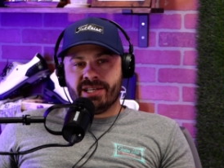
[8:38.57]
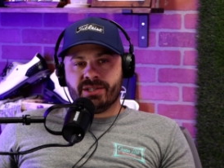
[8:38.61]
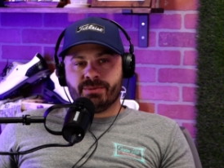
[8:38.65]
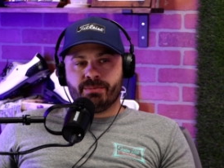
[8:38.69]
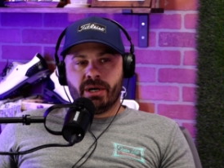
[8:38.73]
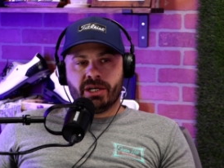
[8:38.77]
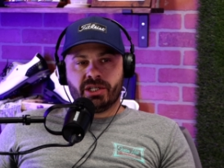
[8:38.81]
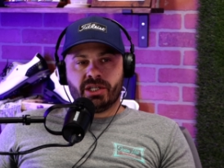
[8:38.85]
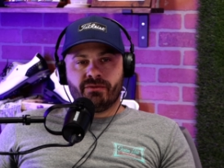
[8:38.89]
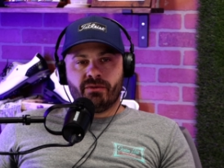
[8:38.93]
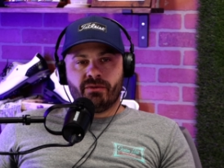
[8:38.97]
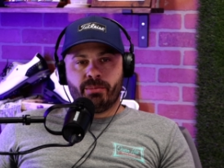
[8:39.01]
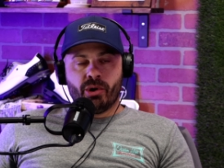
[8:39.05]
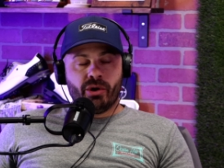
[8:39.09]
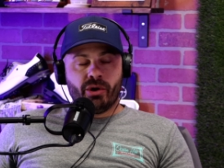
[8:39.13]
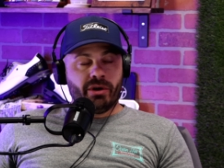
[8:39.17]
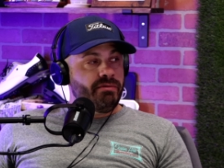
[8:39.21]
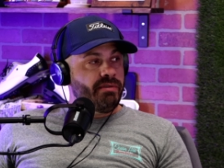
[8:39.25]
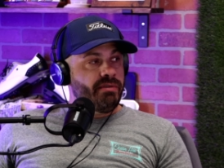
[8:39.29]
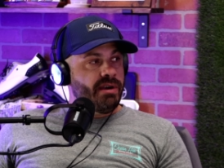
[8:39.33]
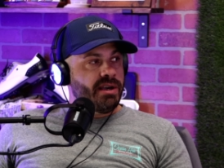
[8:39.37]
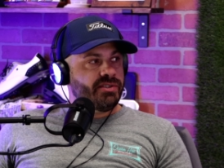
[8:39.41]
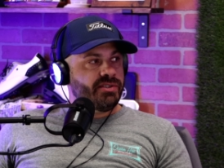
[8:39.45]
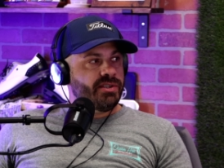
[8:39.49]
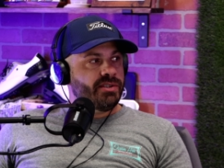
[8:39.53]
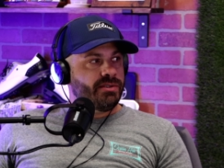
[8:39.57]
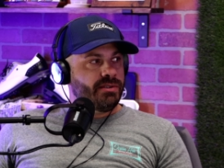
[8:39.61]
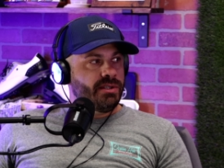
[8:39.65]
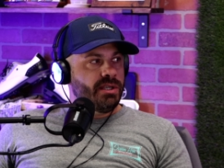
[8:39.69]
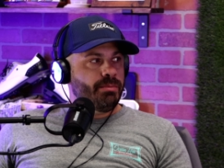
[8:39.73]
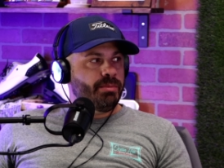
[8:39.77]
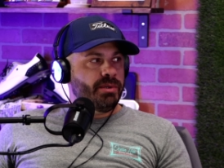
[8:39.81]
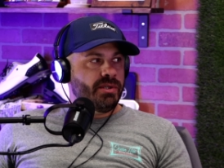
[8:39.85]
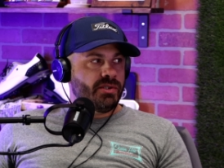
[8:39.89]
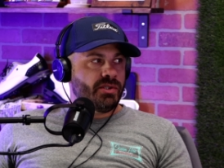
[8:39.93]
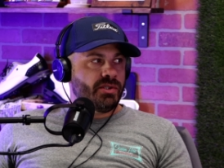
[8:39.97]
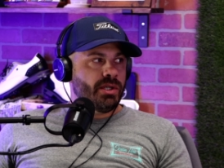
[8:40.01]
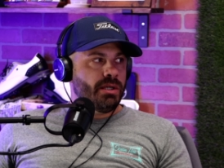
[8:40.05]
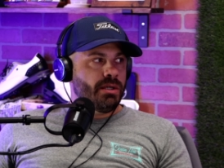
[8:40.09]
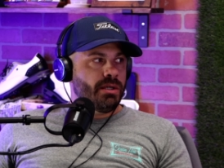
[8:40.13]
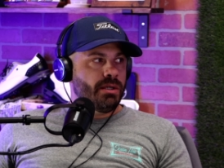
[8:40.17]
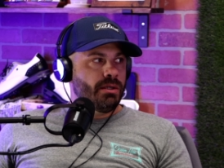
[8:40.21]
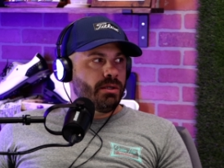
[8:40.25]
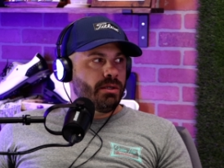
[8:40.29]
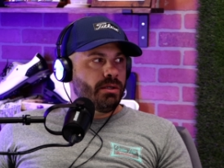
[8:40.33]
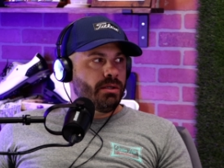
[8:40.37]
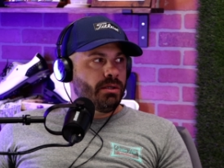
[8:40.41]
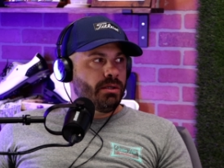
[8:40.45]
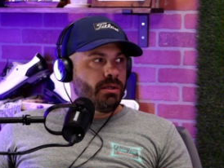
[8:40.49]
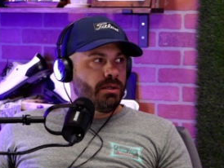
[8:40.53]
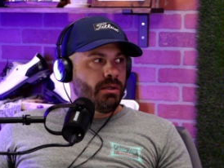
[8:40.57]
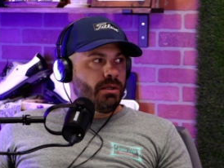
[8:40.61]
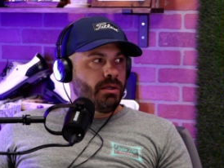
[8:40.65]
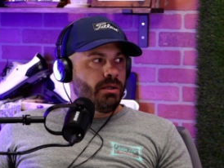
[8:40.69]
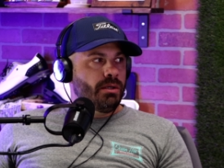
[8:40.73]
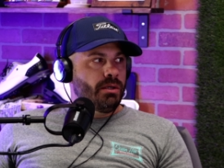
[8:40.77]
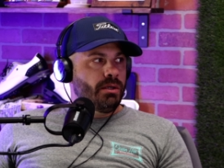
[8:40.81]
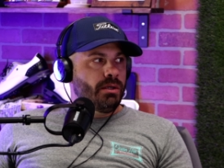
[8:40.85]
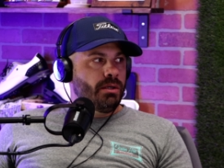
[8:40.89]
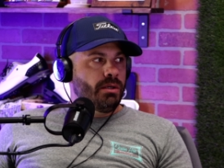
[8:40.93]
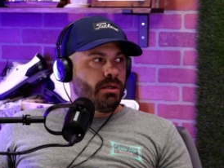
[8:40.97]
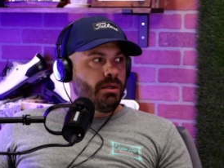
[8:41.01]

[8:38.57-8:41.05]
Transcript: much of a birdie fest as TPC. Yeah.